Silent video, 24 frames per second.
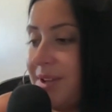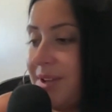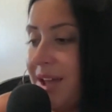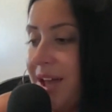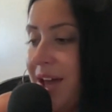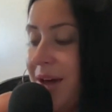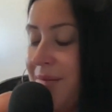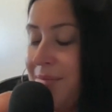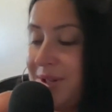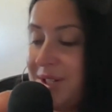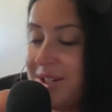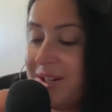
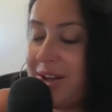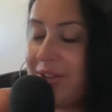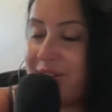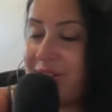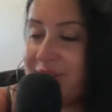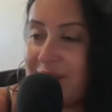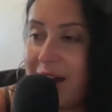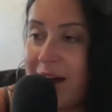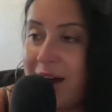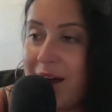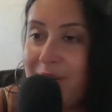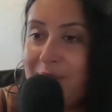Edmonton at the
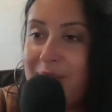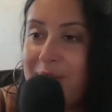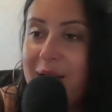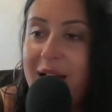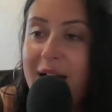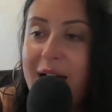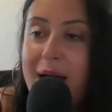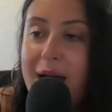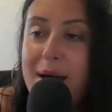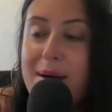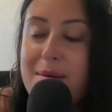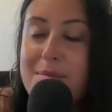time.
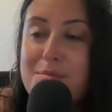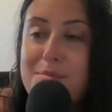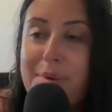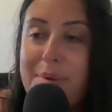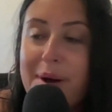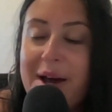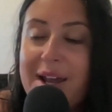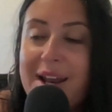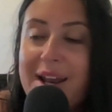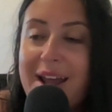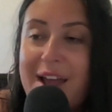But